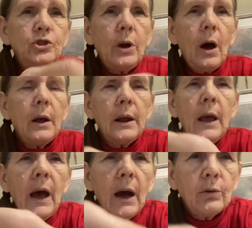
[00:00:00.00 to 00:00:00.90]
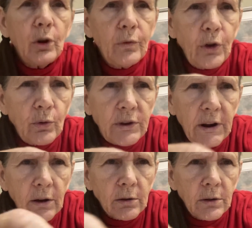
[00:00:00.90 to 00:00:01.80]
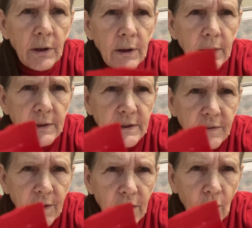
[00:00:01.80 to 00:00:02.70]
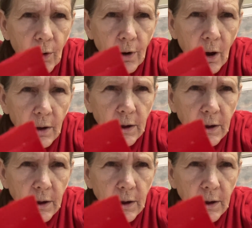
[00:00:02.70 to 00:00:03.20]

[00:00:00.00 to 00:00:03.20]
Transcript: got, I don't know if you can tell in this video or not.